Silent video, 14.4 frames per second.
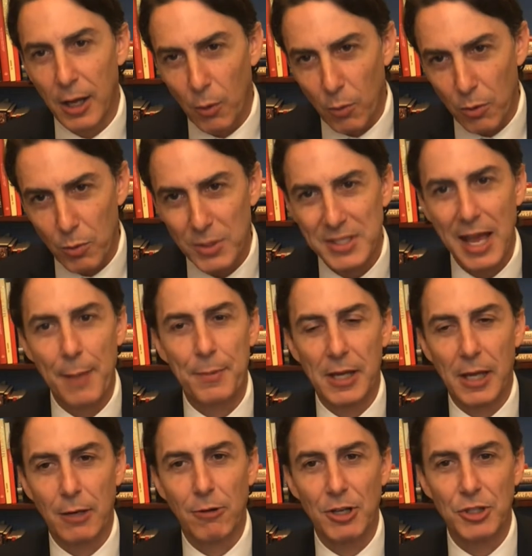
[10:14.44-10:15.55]
with what's
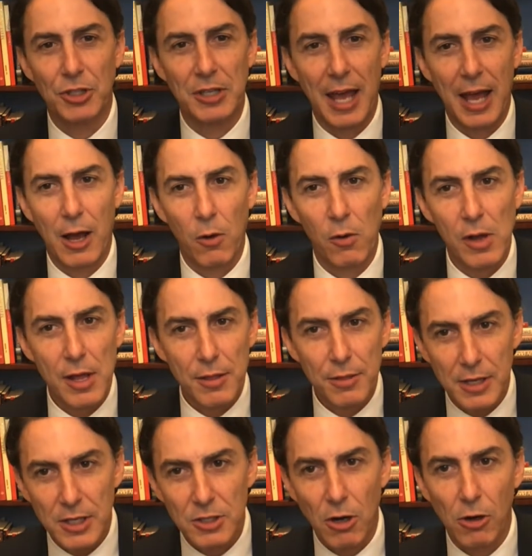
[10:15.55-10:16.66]
happening in Russia now.
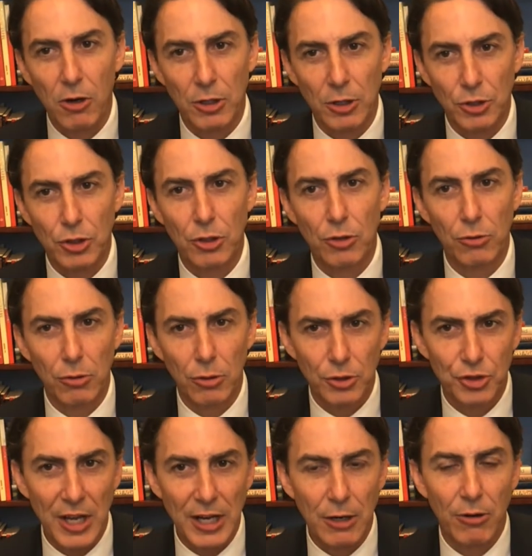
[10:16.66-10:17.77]
These are going to
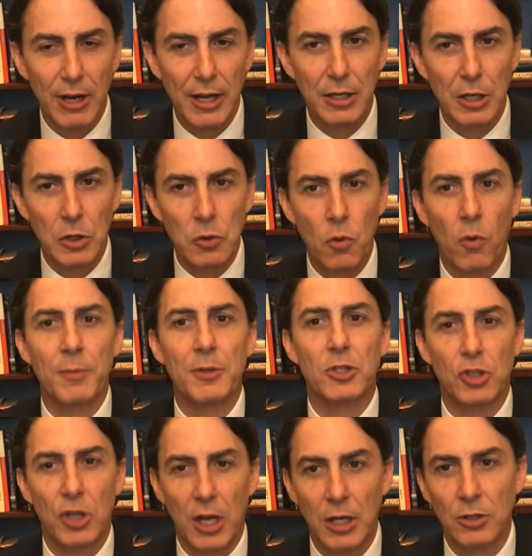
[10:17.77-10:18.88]
generate enormous
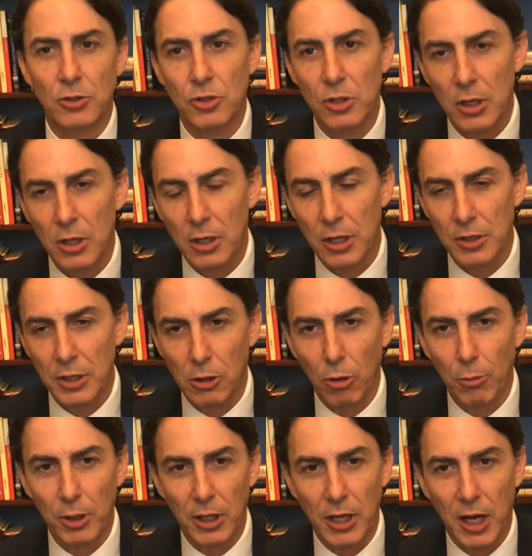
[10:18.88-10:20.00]
change in the
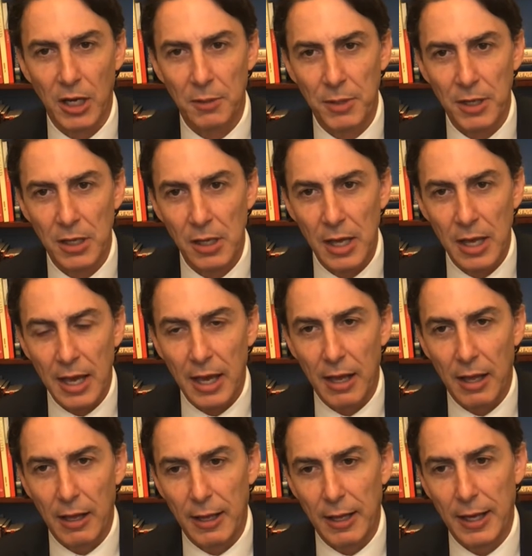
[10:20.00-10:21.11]
global economy,
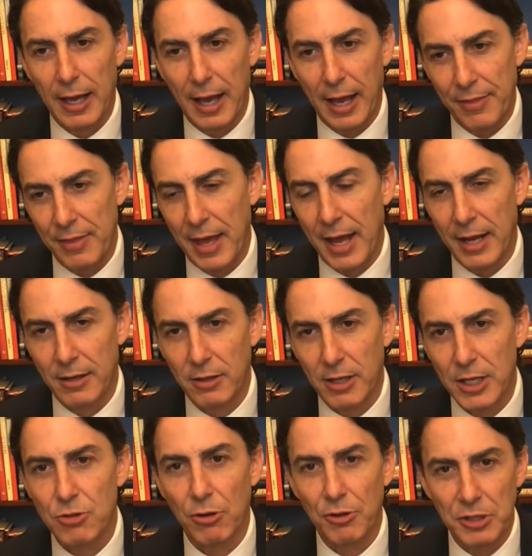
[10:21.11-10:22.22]
and that
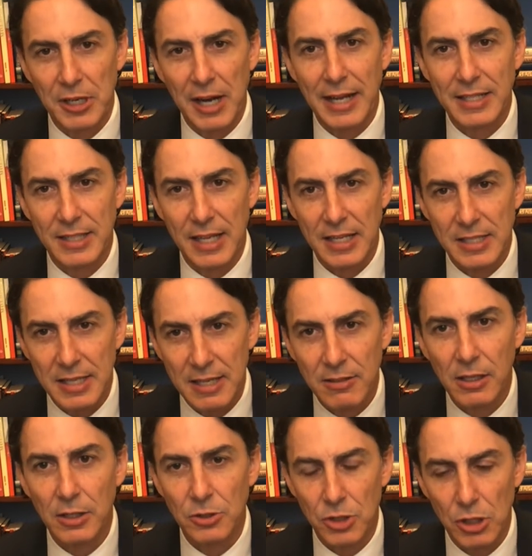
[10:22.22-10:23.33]
Israel and the United States need to
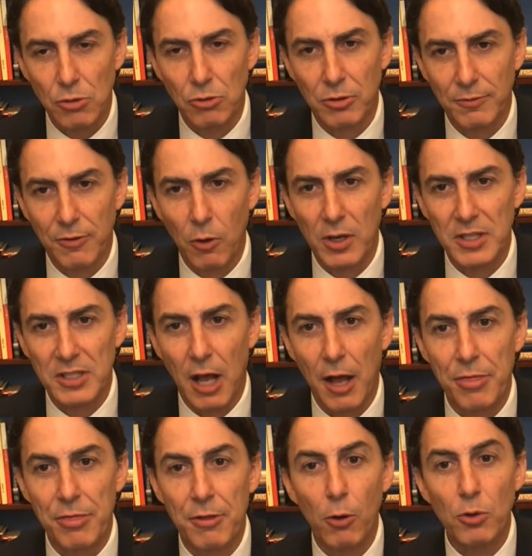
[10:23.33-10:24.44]
continue to focus
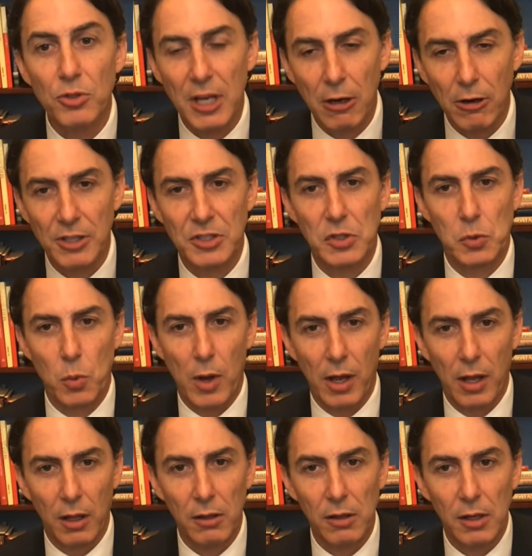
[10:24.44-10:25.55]
on those areas as
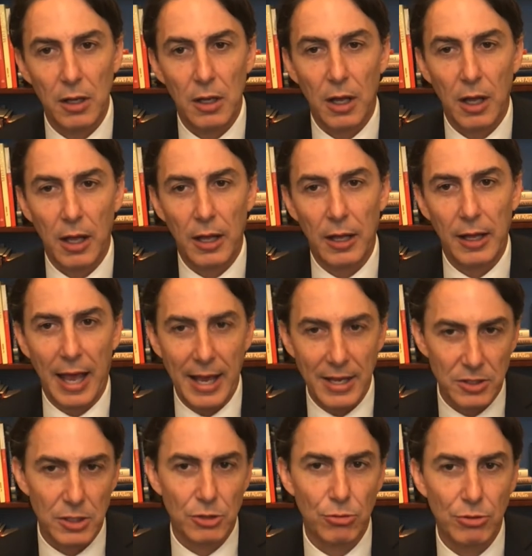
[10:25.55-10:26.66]
well
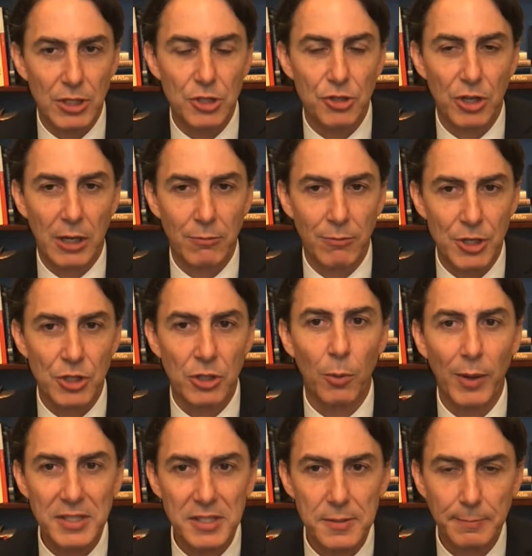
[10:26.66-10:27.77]
as the strategic and regional
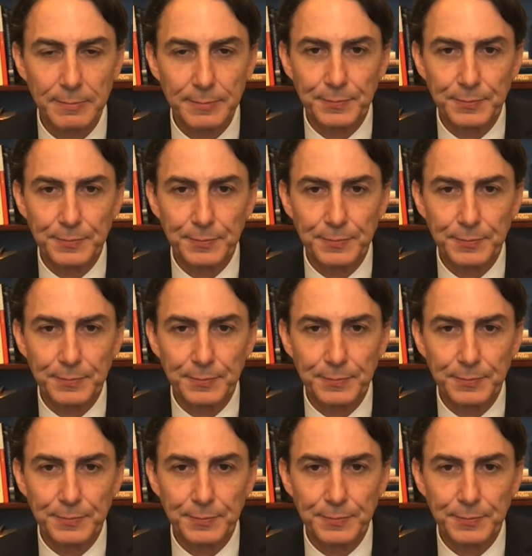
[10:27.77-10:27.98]
ones.